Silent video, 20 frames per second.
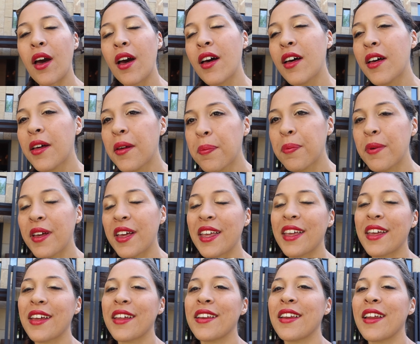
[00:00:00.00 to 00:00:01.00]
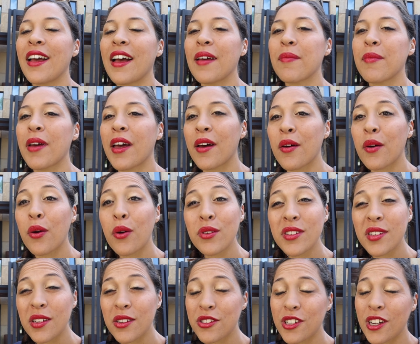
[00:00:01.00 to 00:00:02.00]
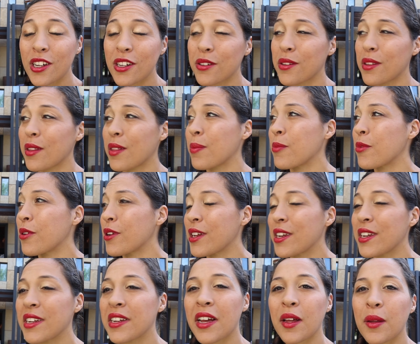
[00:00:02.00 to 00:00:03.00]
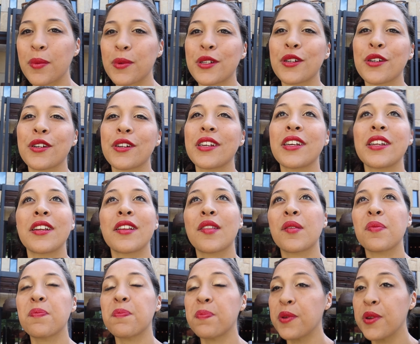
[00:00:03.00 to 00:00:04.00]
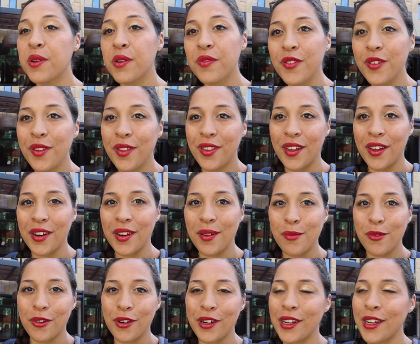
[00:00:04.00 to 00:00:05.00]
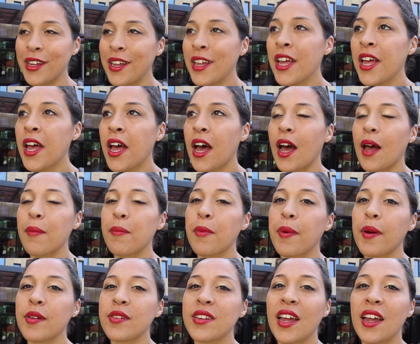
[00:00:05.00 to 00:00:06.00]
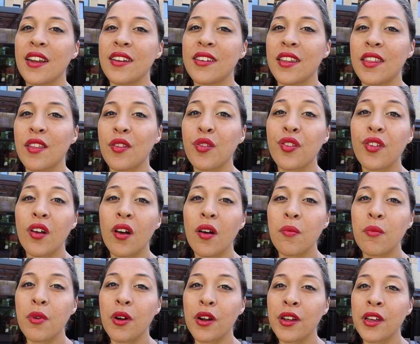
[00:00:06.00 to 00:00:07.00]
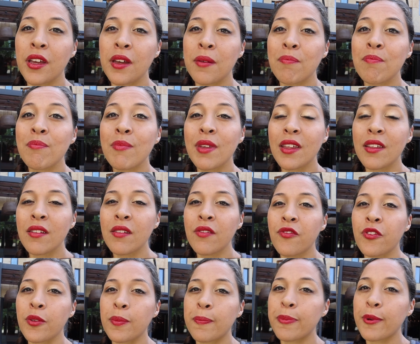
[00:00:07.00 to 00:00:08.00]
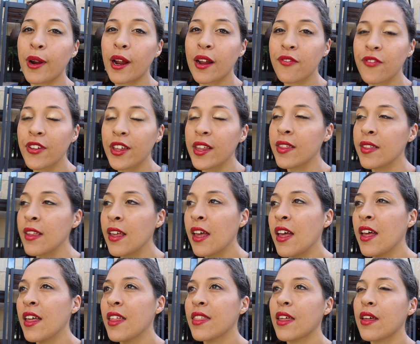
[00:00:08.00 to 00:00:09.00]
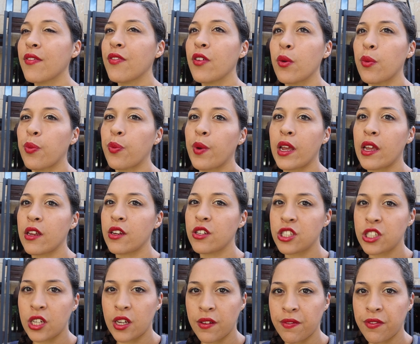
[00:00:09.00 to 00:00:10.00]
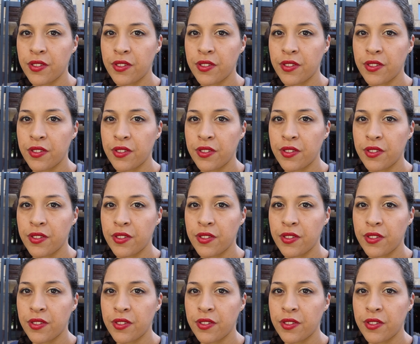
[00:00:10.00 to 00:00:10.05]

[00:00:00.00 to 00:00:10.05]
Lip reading: up and I'm at Hotel Chaco this morning in Albuquerque, and it's a beautiful sunny morning. I'm about to head to the Sawmill Market Mill for breakfast. They have a range of